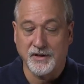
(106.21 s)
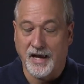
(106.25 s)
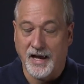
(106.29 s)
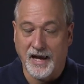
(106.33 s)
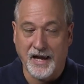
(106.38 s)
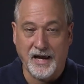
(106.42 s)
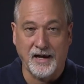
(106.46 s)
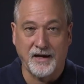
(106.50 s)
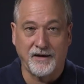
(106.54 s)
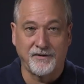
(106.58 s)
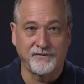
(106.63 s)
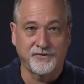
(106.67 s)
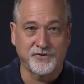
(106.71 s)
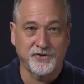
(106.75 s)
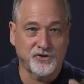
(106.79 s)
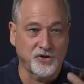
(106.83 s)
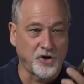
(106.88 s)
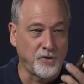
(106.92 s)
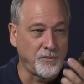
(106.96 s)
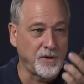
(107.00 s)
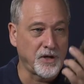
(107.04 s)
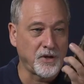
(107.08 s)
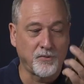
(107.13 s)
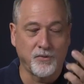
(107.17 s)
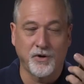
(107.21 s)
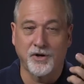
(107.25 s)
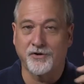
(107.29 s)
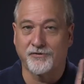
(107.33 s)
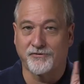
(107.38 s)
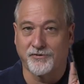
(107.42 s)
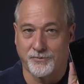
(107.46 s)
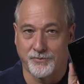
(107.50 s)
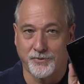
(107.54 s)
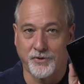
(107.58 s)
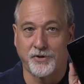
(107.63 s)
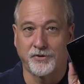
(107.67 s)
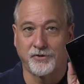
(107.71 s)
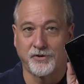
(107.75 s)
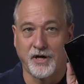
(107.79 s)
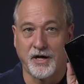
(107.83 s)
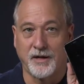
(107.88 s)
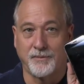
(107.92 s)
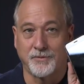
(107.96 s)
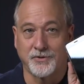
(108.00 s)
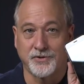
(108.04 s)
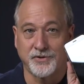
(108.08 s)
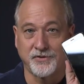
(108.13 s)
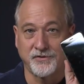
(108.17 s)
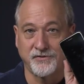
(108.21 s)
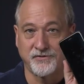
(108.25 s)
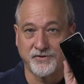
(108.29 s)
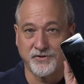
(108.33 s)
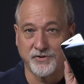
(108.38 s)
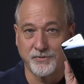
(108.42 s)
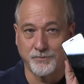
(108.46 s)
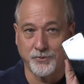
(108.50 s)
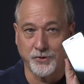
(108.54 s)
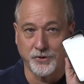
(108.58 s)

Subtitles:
have so many wonderful programmers who've